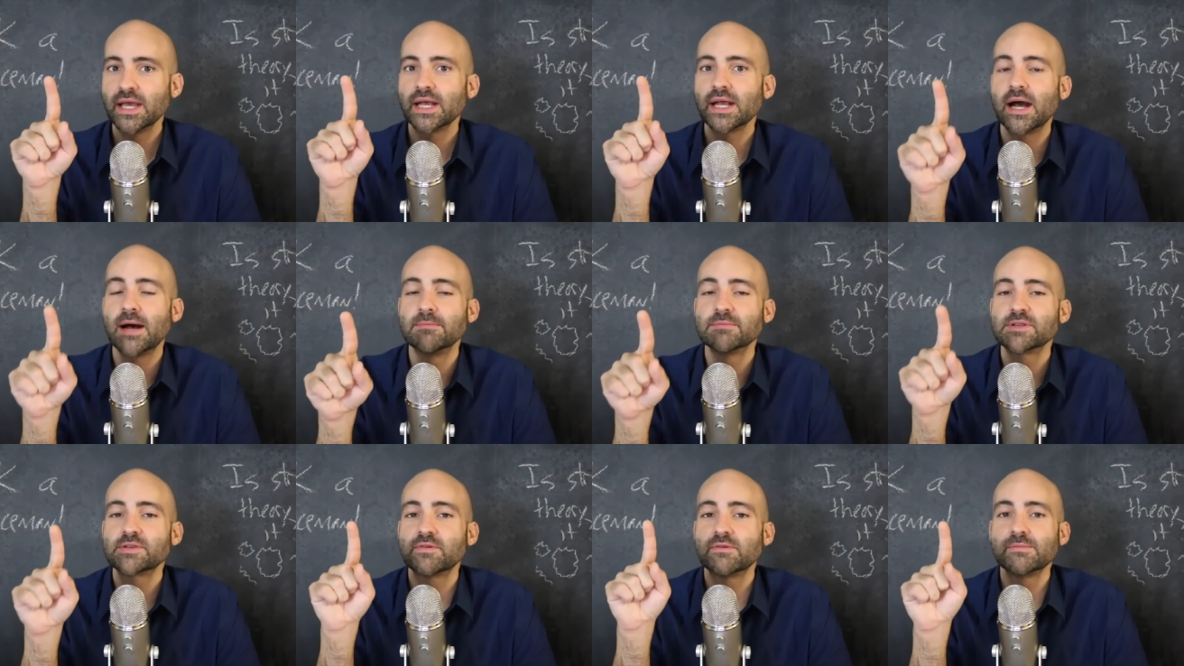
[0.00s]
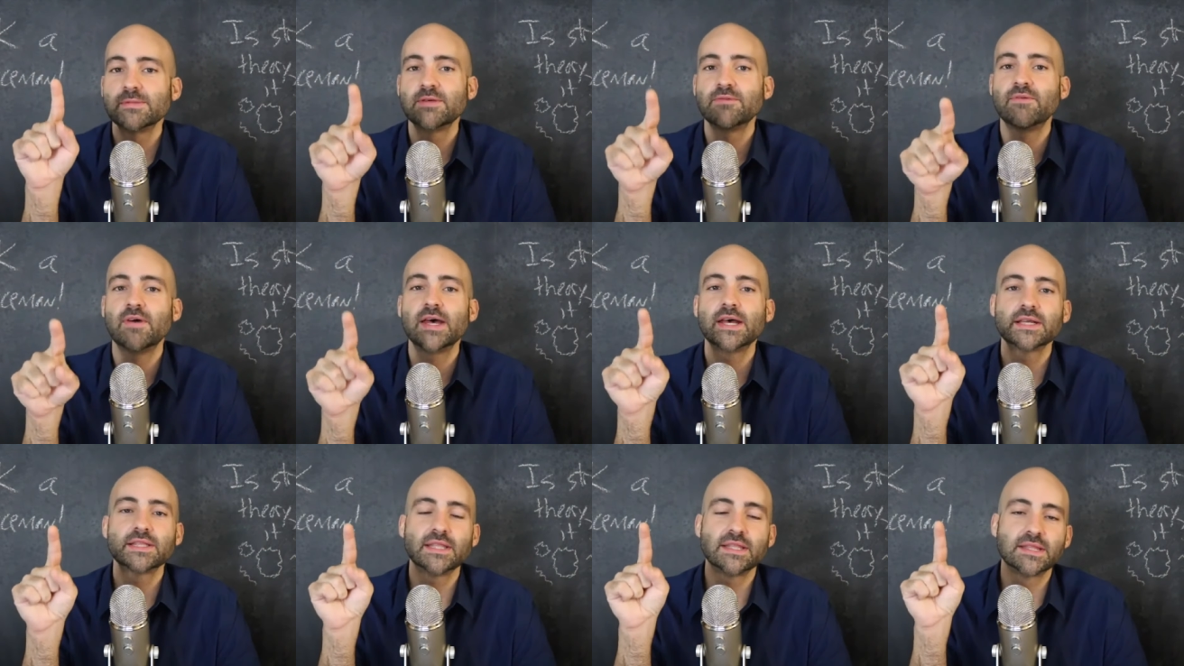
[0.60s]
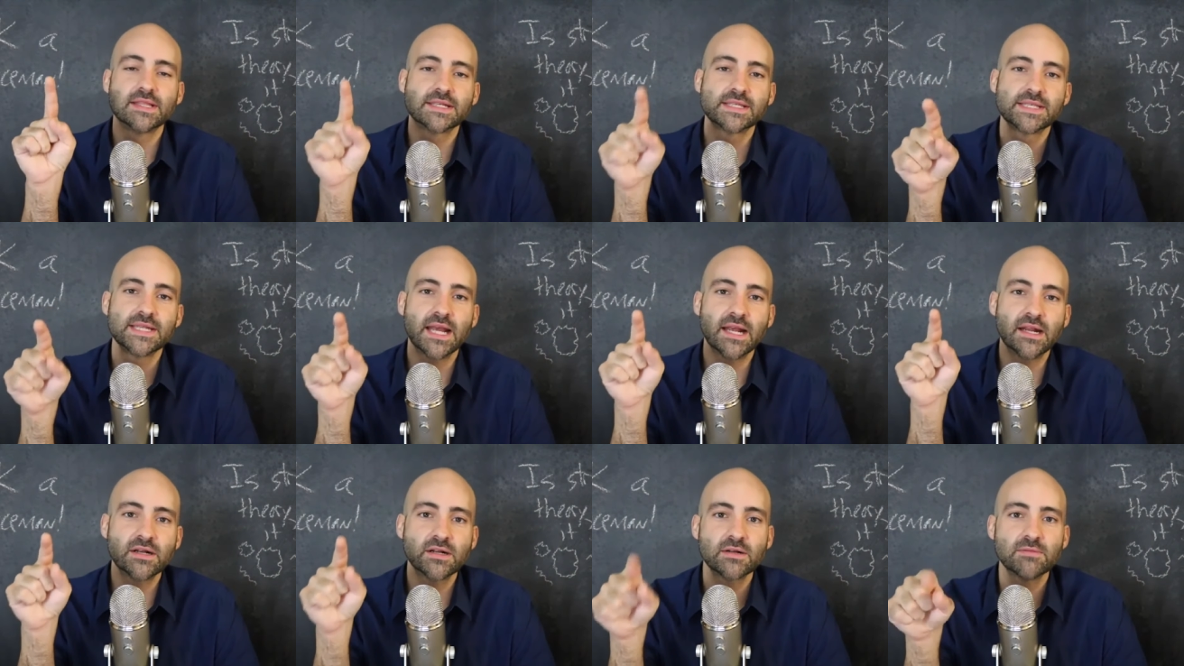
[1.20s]
comes from the fact that the
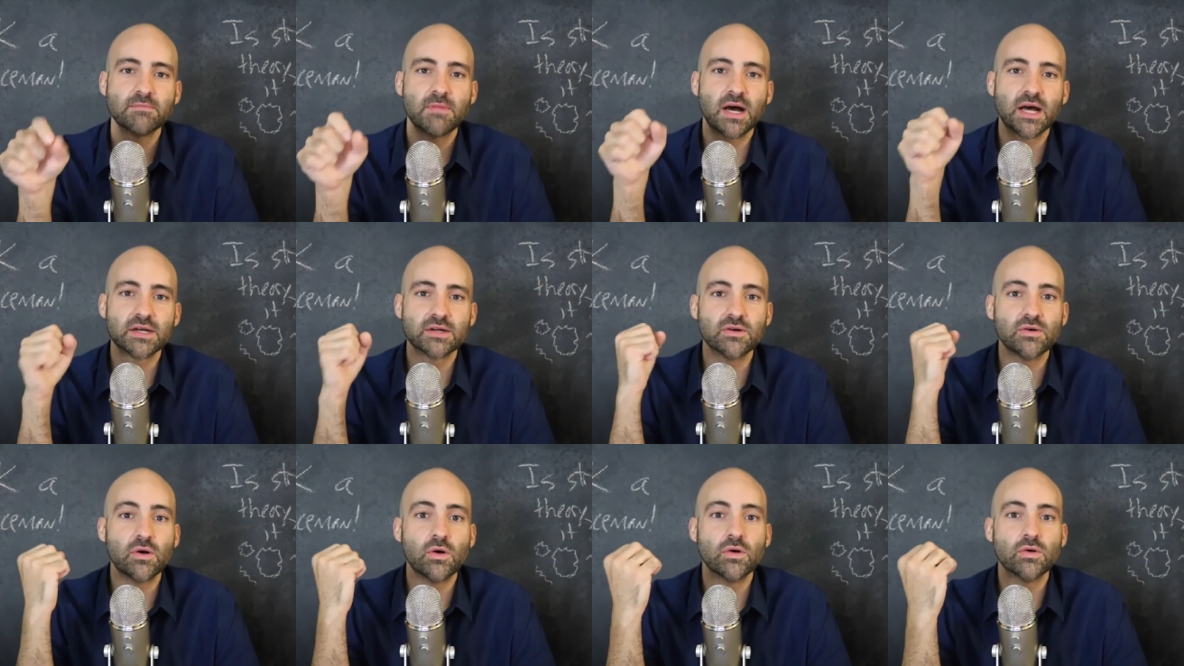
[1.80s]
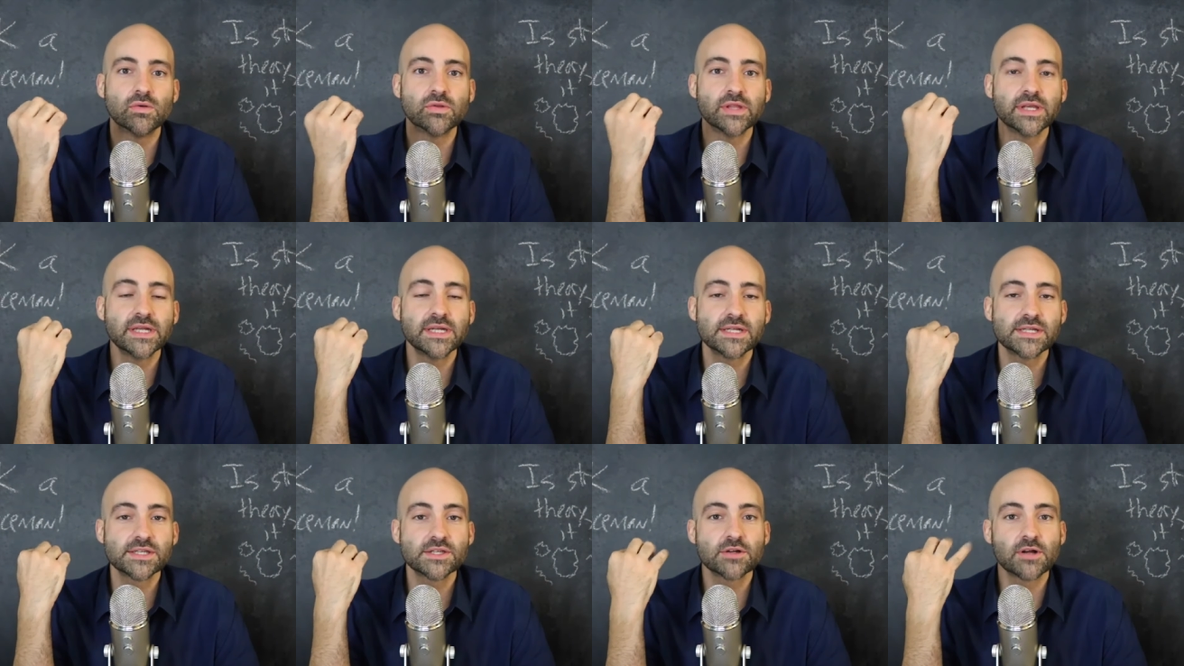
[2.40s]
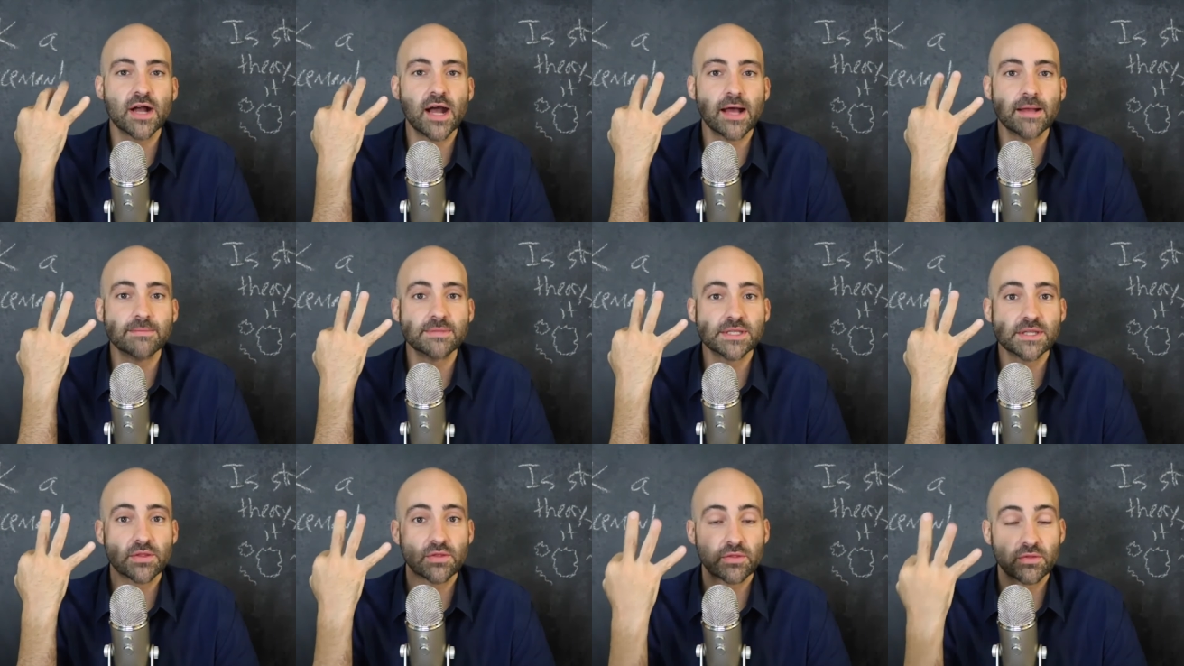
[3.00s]
standard model only
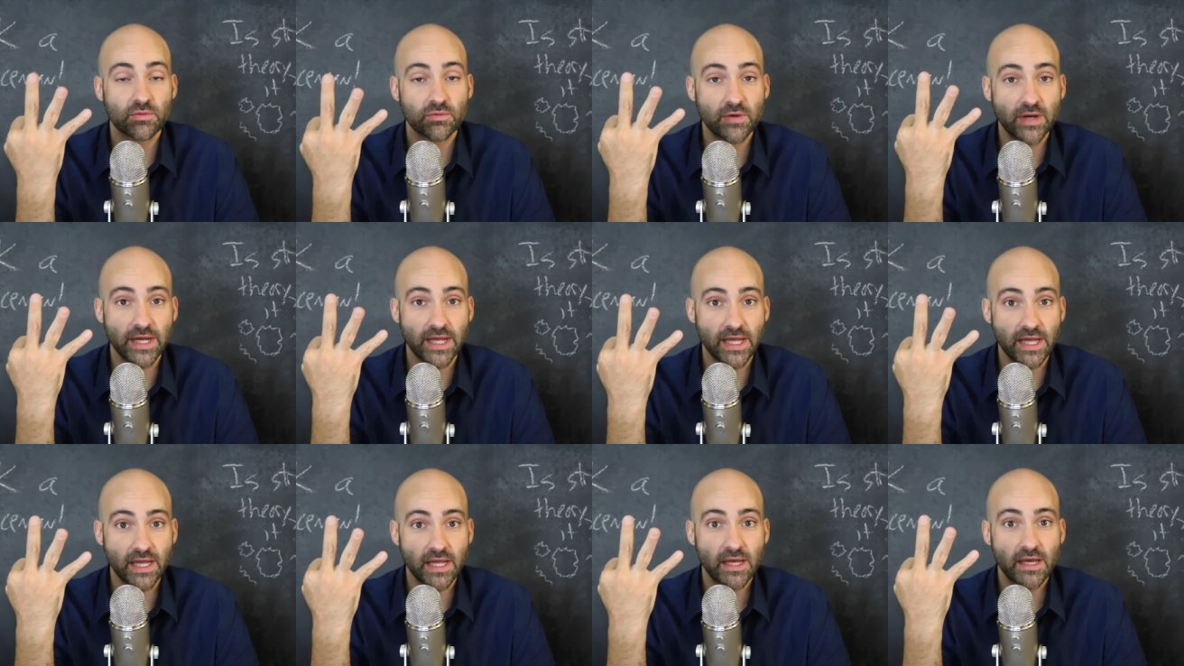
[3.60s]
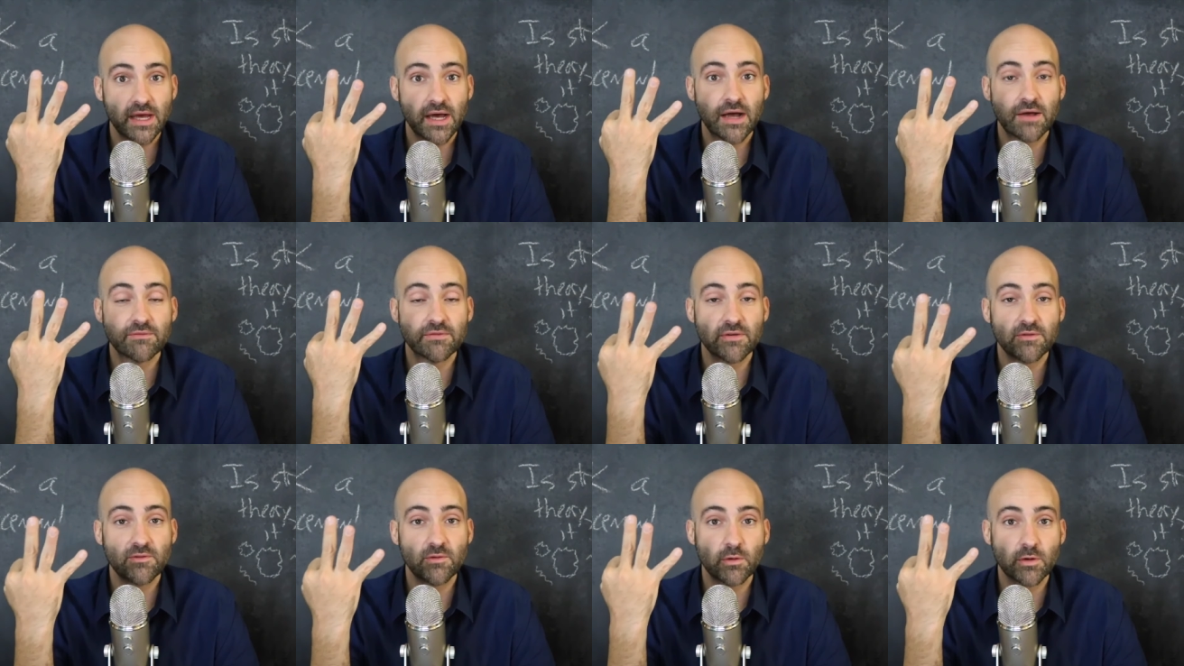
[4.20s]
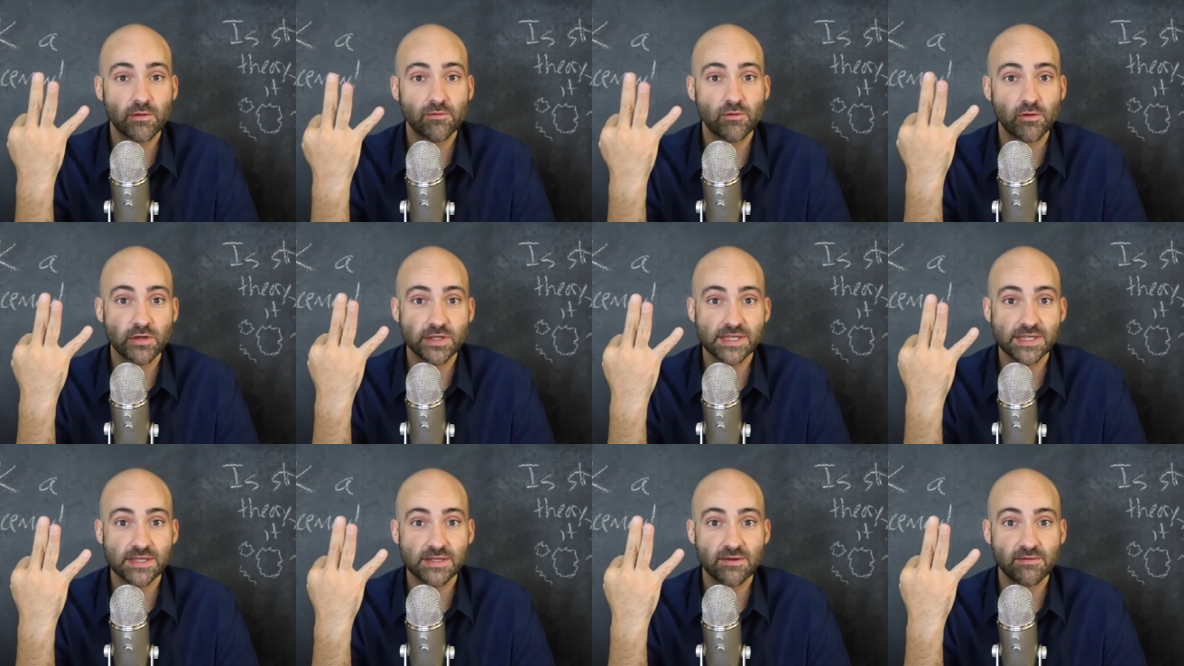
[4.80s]
describes three of the four
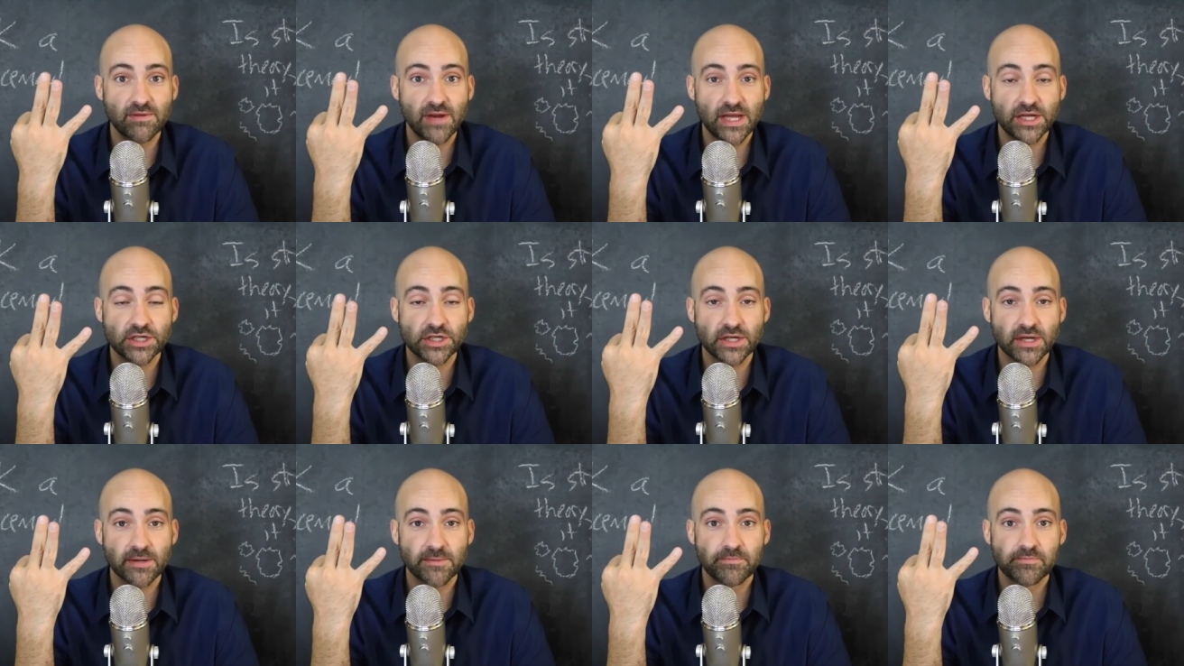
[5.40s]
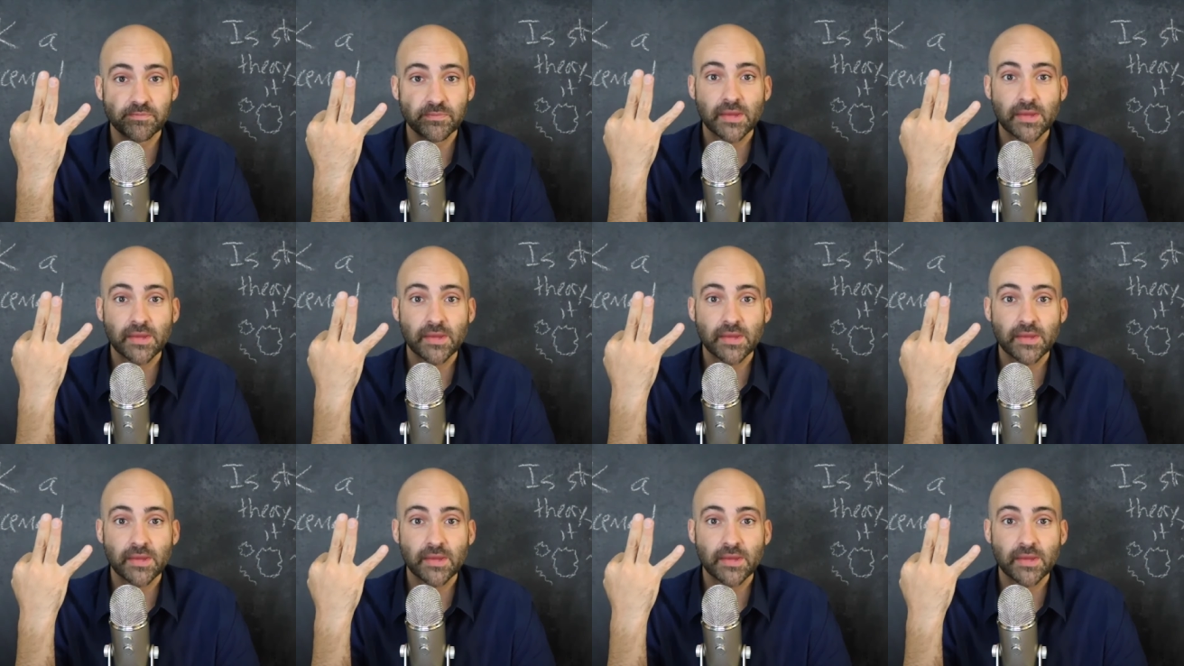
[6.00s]
forces of nature.